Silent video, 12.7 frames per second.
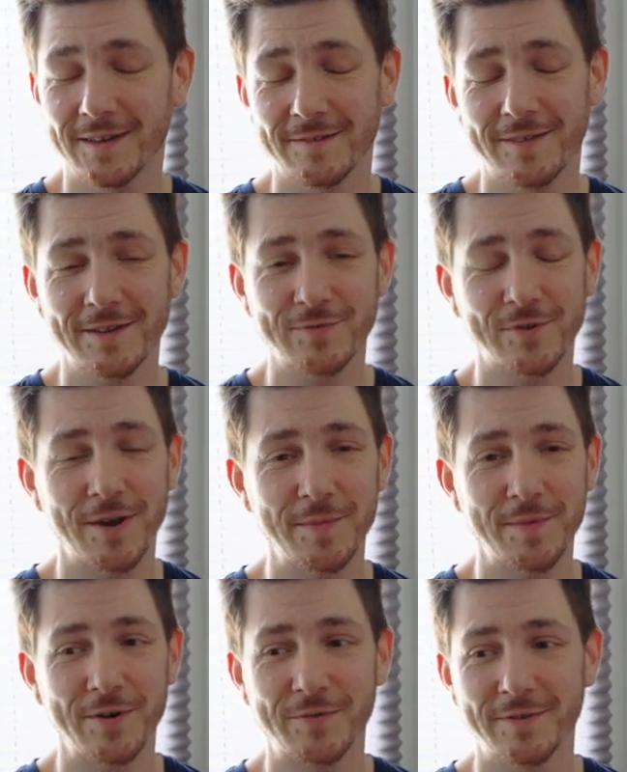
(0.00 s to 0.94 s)
thanks for
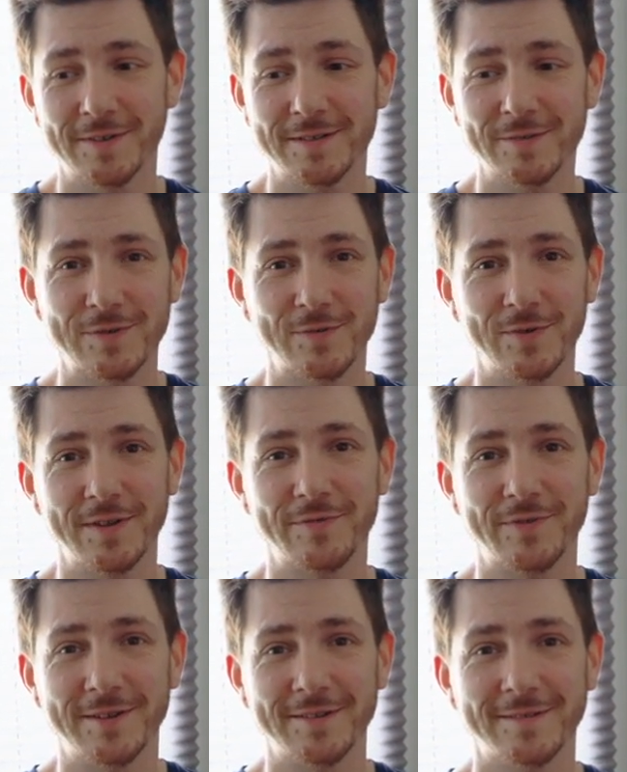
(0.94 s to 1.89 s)
coming over. This was really
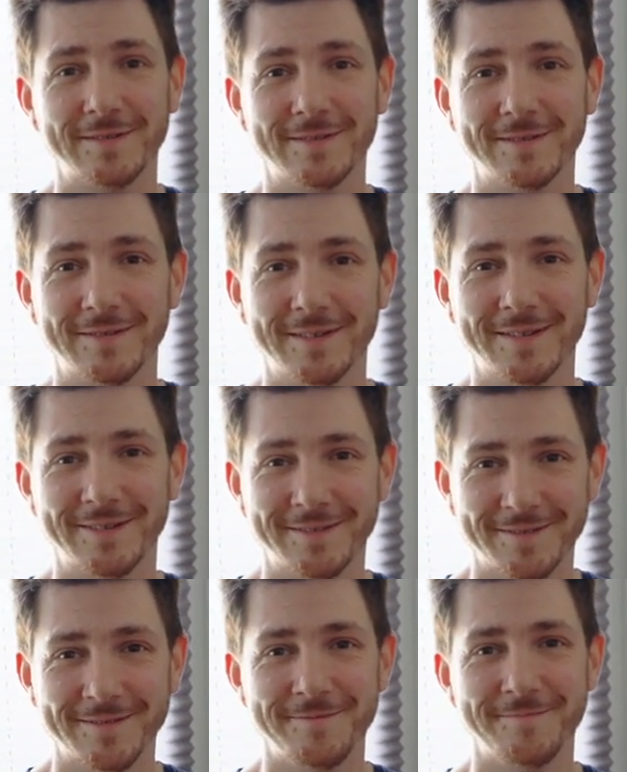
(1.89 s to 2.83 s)
fun.
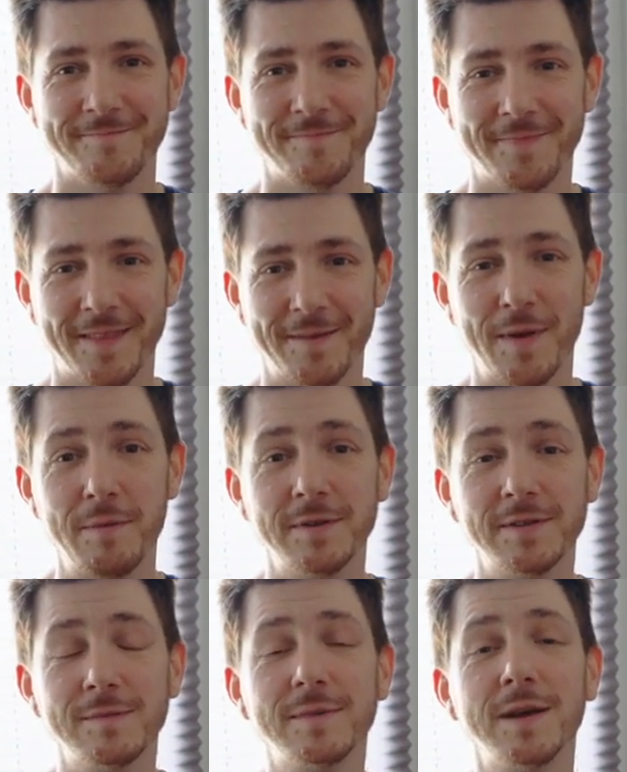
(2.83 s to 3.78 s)
Maybe
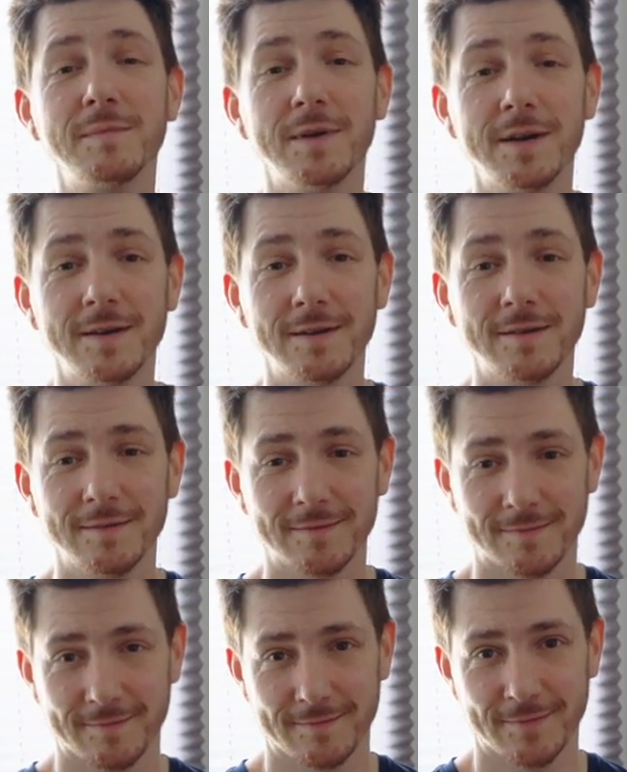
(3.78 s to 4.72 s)
sometime I
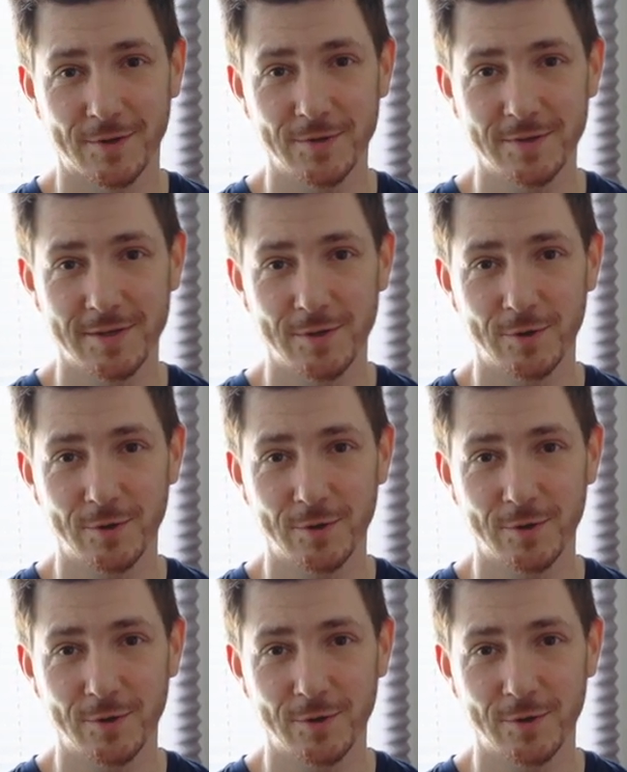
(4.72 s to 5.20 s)
go see your